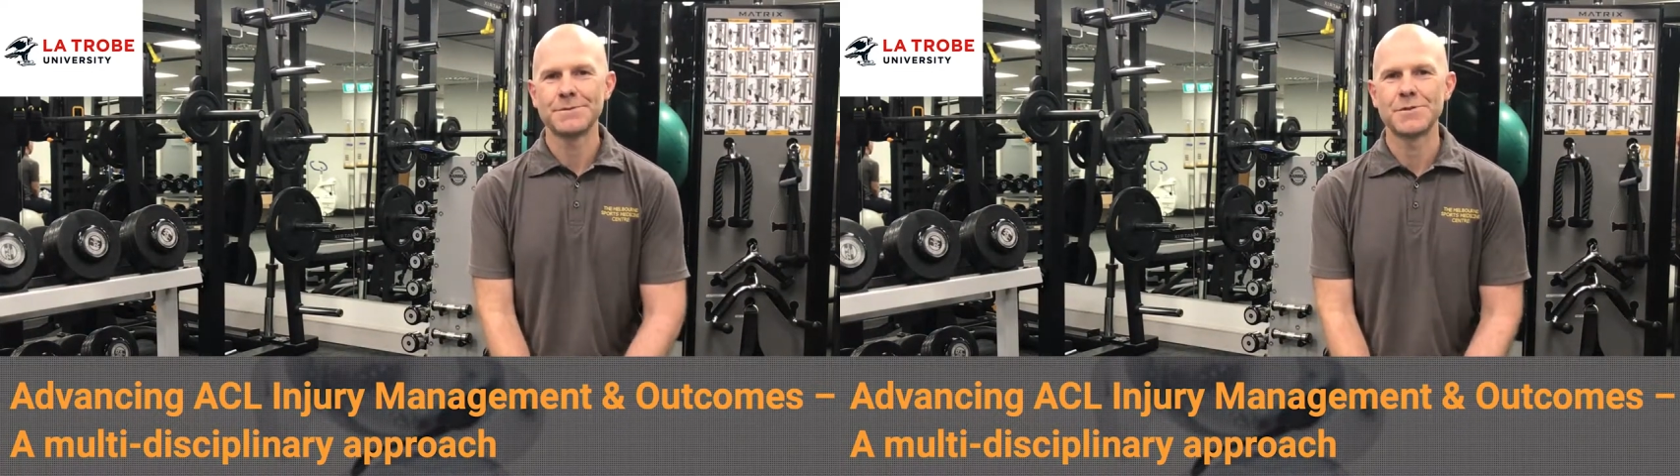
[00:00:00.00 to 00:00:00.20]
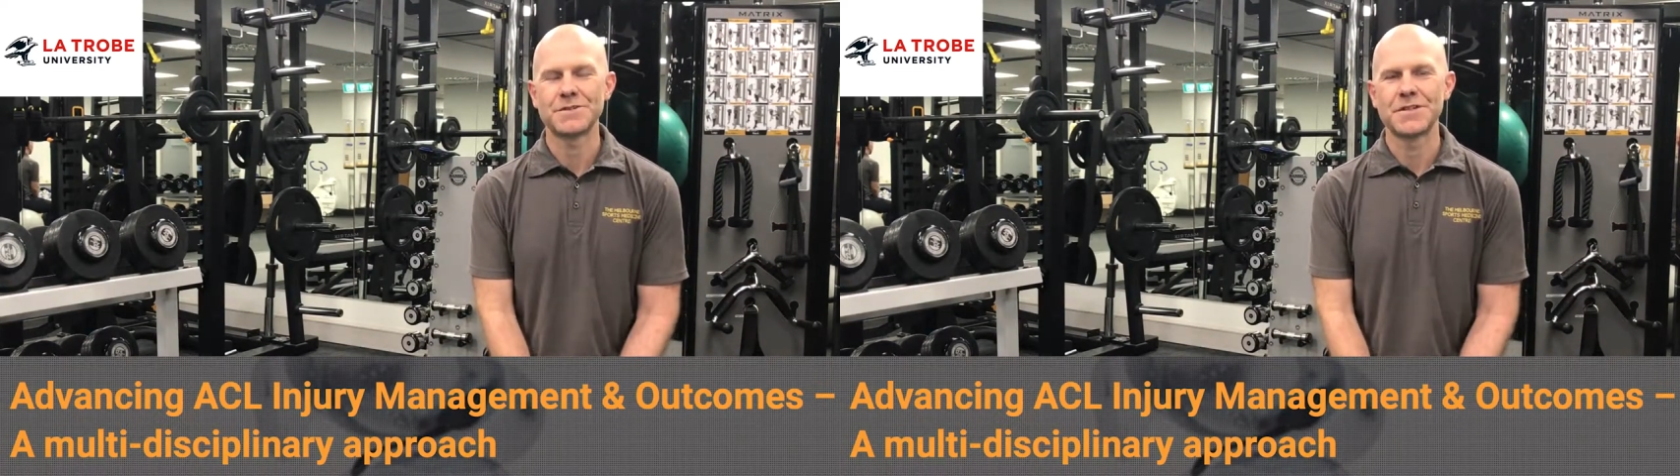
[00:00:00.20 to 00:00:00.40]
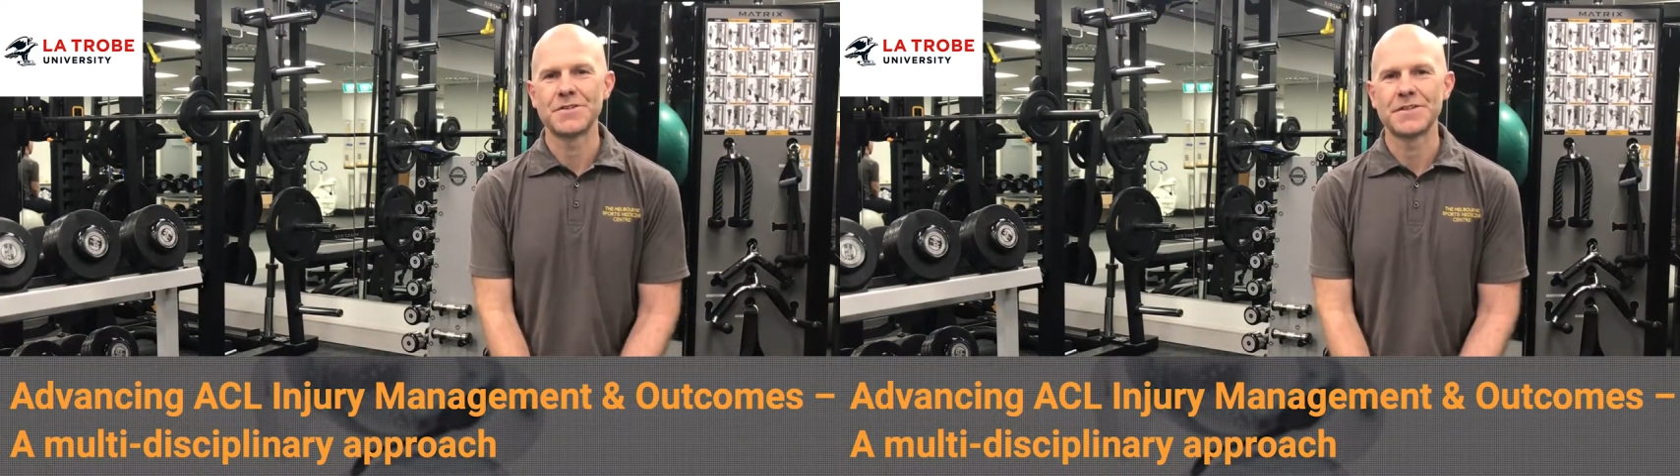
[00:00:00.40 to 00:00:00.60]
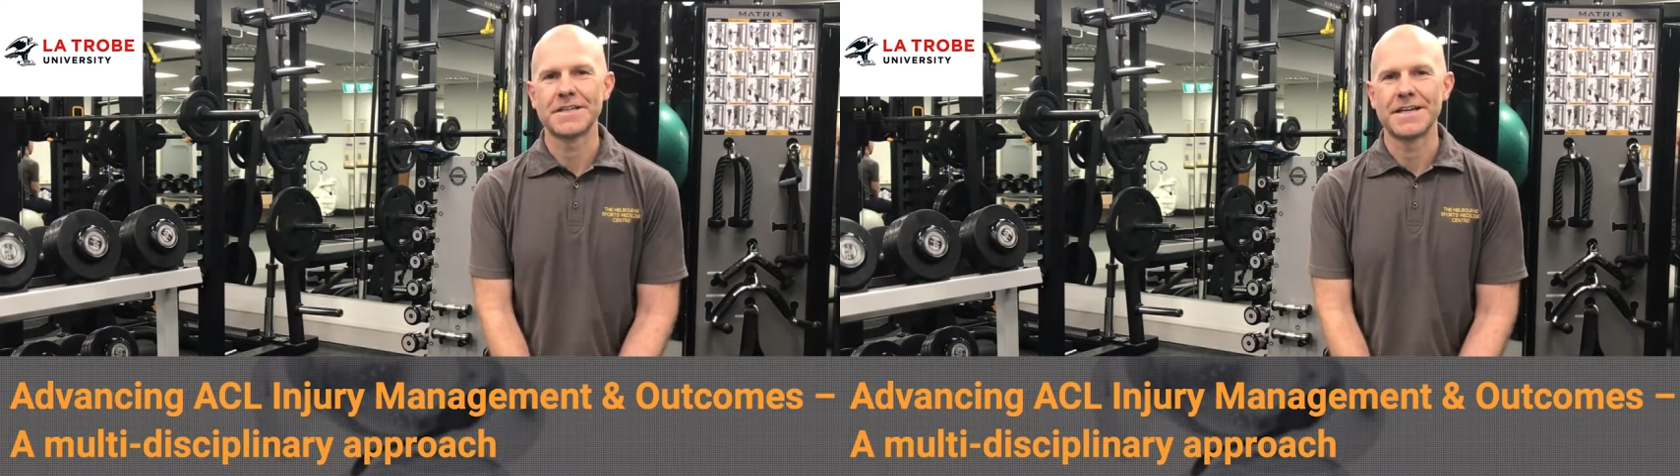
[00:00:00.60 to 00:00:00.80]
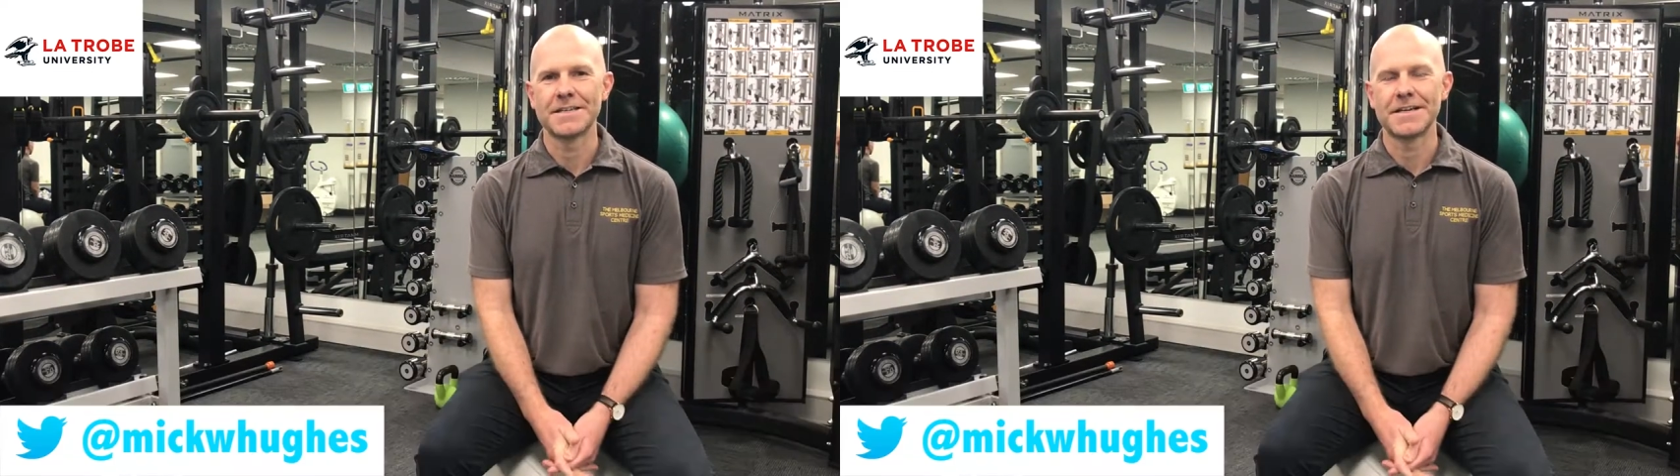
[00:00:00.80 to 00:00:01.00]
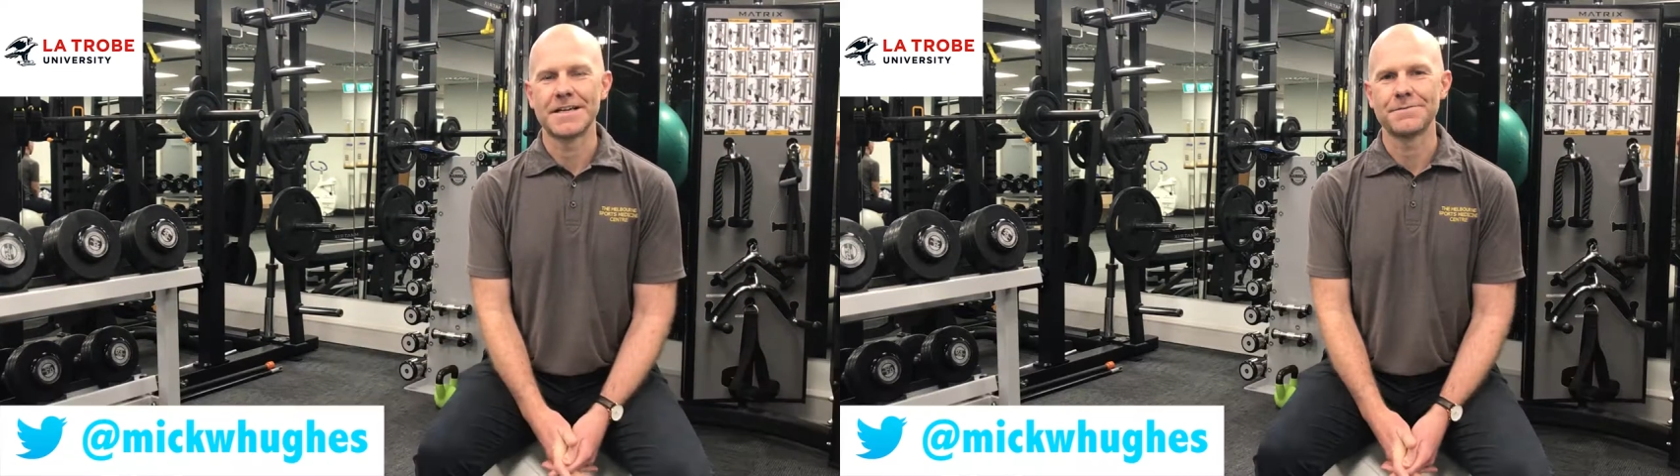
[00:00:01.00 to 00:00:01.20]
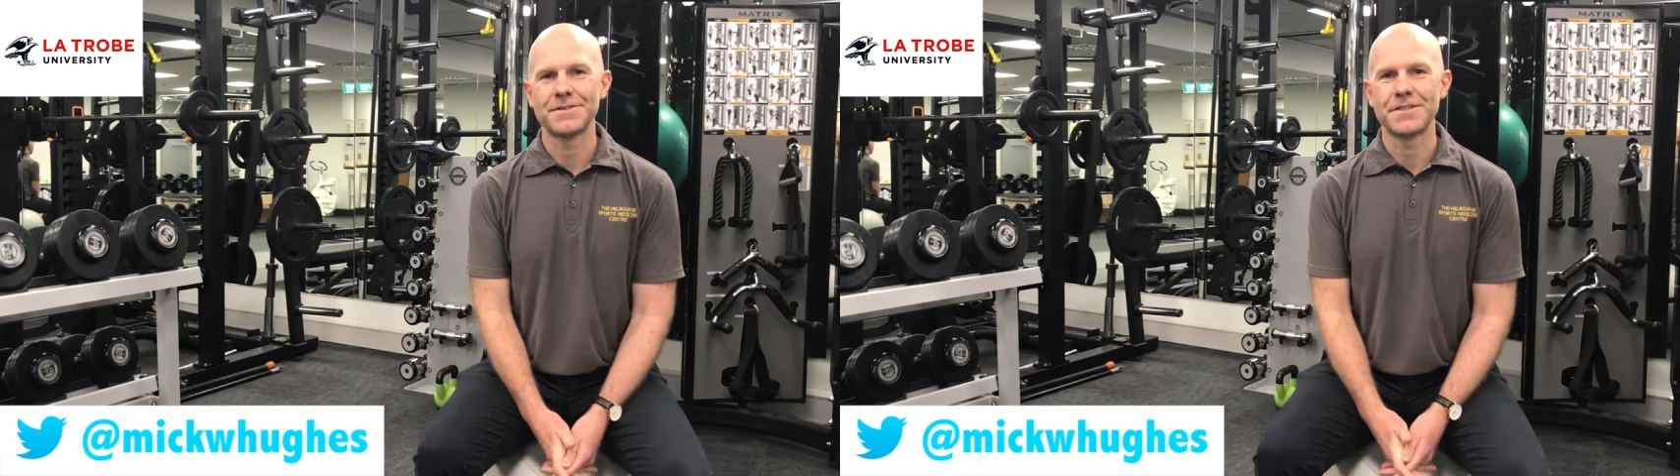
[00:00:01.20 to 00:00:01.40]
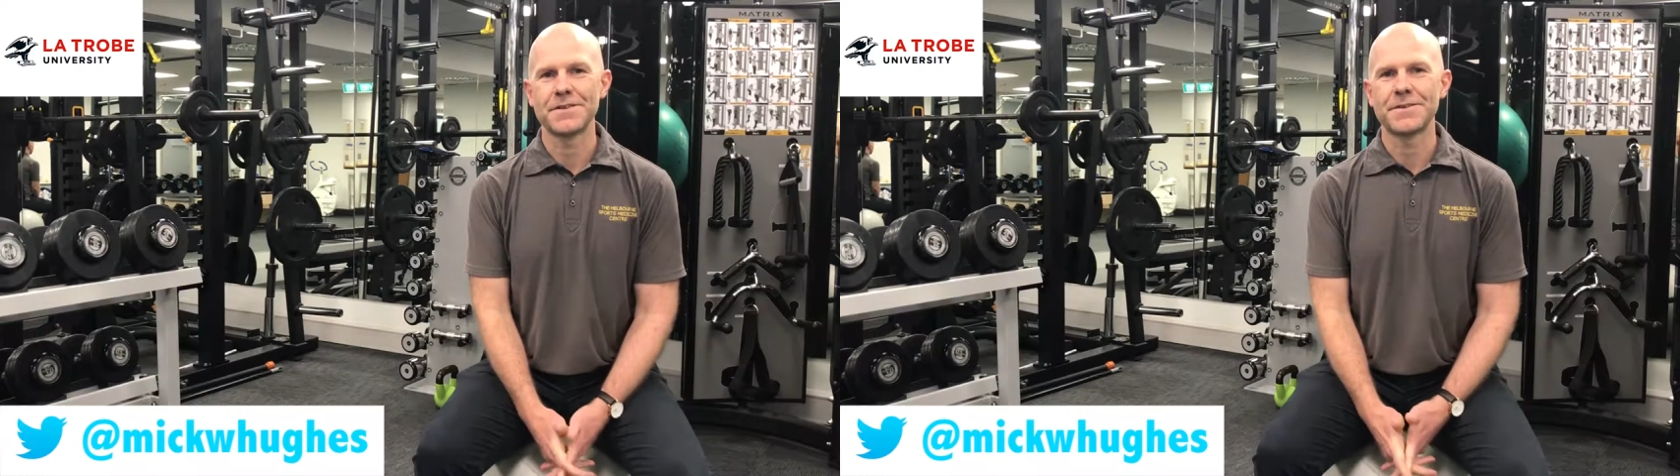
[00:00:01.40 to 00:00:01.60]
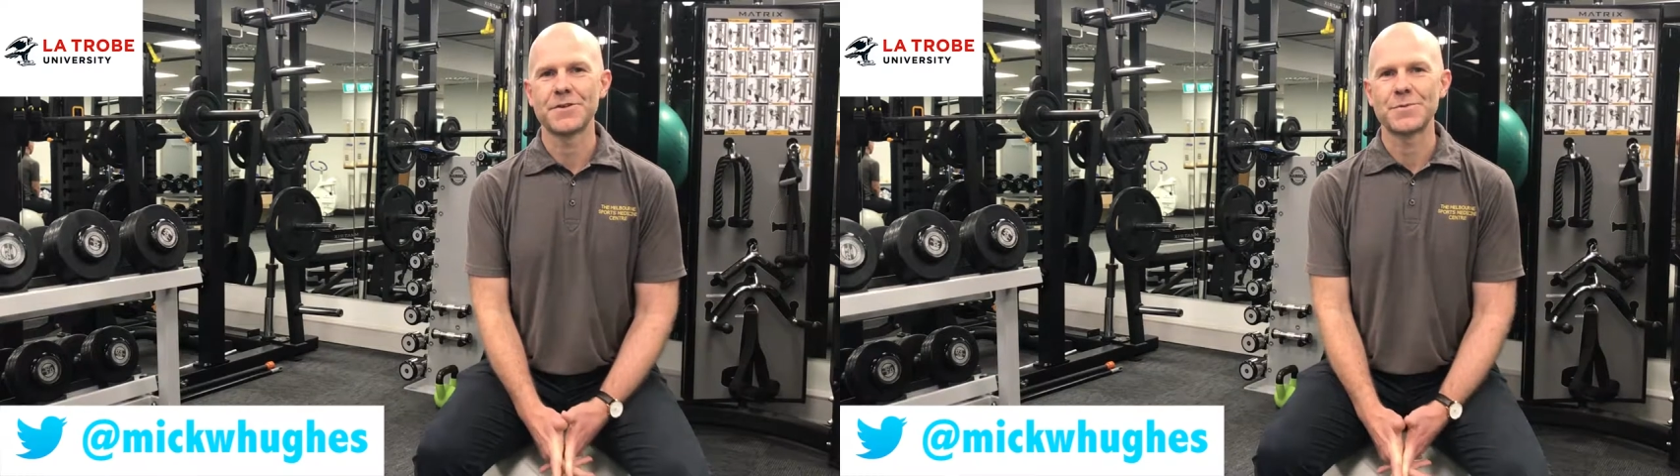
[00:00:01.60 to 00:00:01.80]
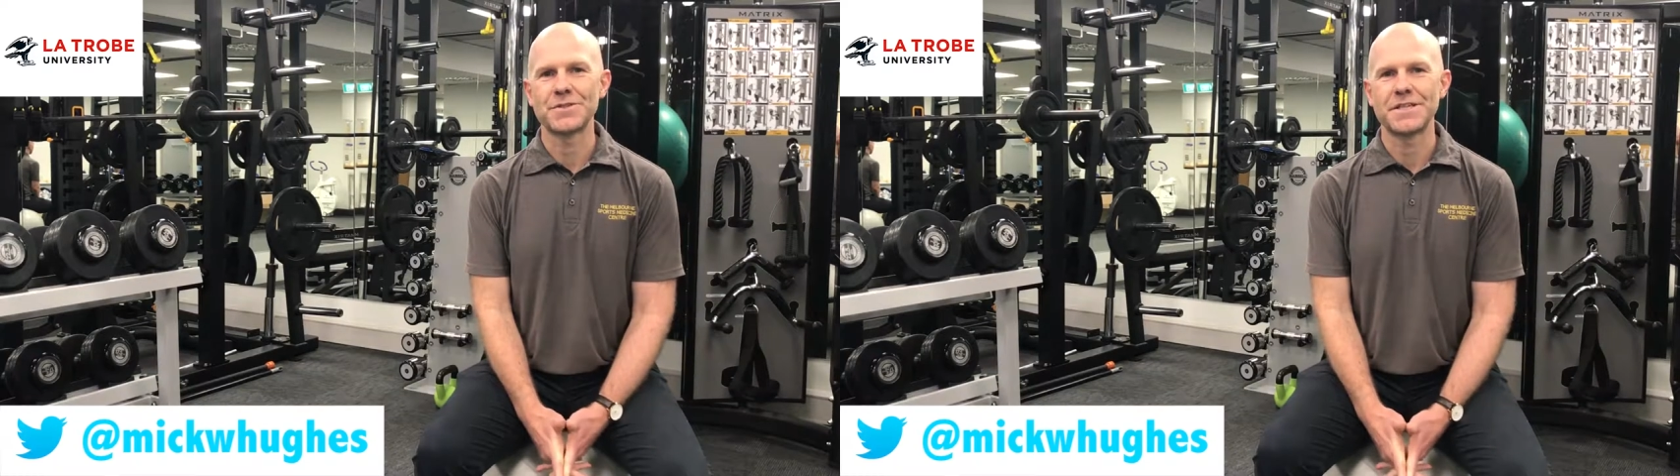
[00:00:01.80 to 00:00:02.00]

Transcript: I'm also the head physiotherapist